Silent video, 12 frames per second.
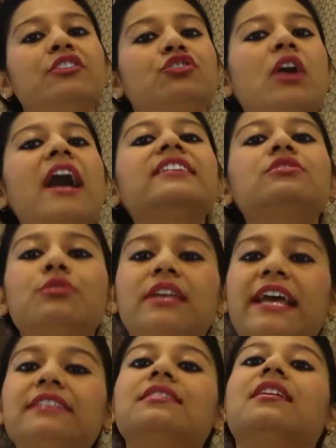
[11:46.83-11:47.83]
try to
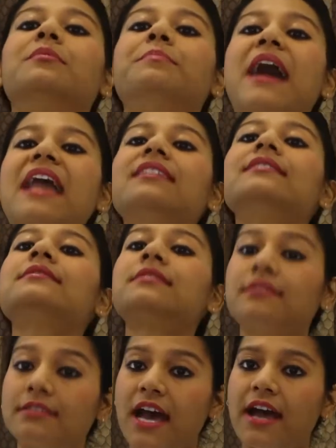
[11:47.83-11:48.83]
get a
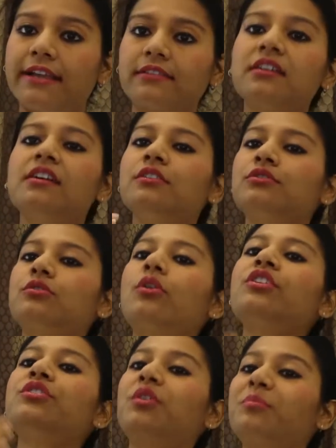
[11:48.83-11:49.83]
balanced diet so
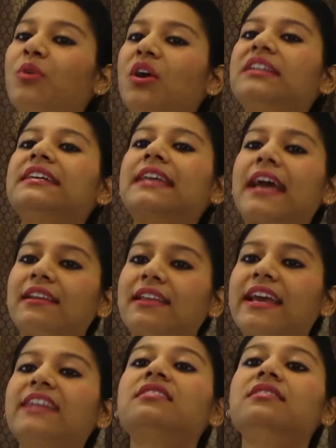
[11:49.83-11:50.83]
your body can
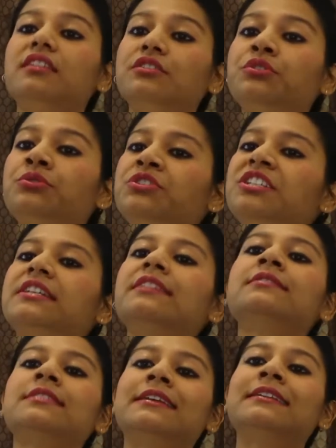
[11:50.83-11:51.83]
get the
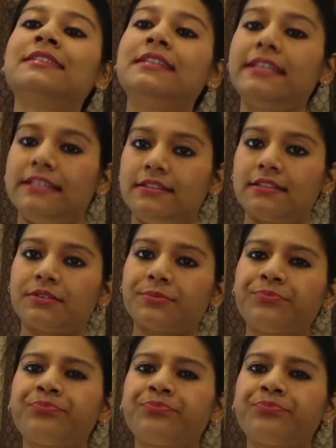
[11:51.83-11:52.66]
nutrients it needs.